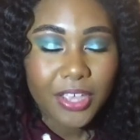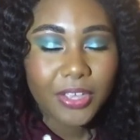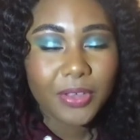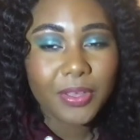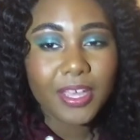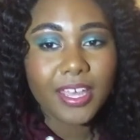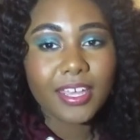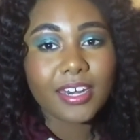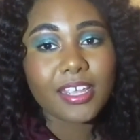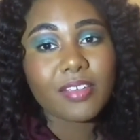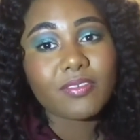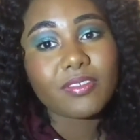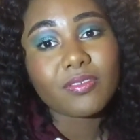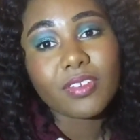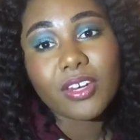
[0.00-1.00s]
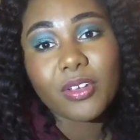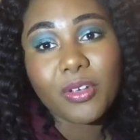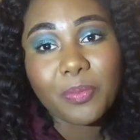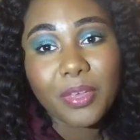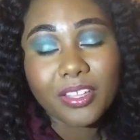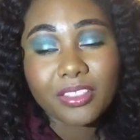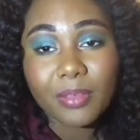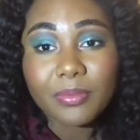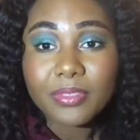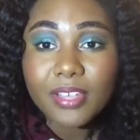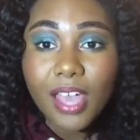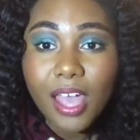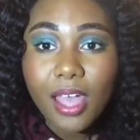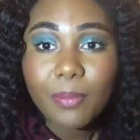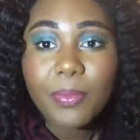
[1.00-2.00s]
Go ahead and give this video a big thumbs
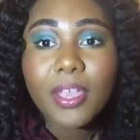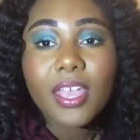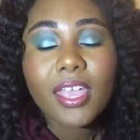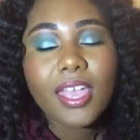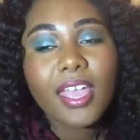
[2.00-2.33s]
up